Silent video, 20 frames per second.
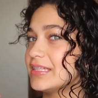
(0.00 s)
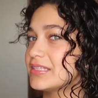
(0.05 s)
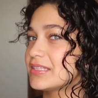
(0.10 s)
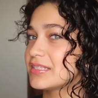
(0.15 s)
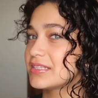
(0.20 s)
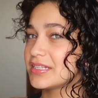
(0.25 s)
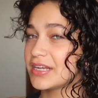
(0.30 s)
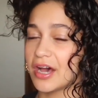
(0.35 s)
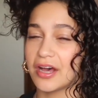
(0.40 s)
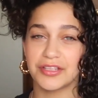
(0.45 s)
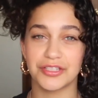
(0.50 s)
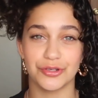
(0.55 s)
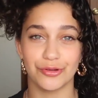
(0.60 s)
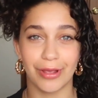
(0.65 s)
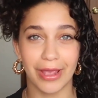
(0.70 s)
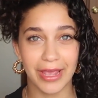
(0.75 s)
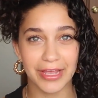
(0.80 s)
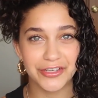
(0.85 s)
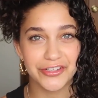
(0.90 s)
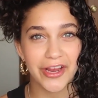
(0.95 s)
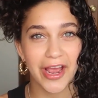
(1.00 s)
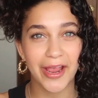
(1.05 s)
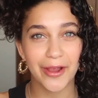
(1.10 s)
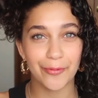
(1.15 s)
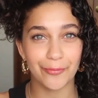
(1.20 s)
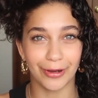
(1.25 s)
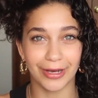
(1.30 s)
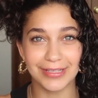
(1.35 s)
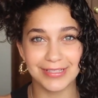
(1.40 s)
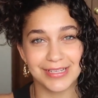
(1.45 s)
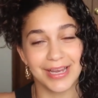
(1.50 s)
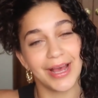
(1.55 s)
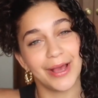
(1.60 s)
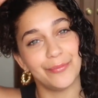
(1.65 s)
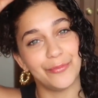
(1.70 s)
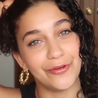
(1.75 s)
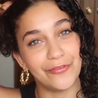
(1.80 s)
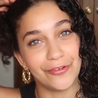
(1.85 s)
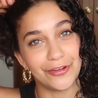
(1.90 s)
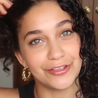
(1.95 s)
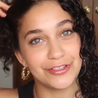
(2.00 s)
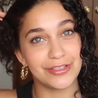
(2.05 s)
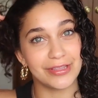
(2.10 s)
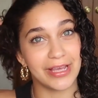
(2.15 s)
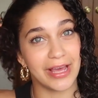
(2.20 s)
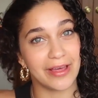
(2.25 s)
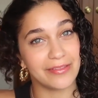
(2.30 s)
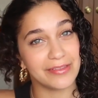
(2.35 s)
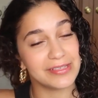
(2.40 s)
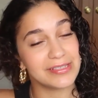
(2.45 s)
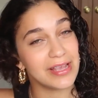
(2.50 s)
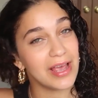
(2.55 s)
it start to air dry whilst I move on to the other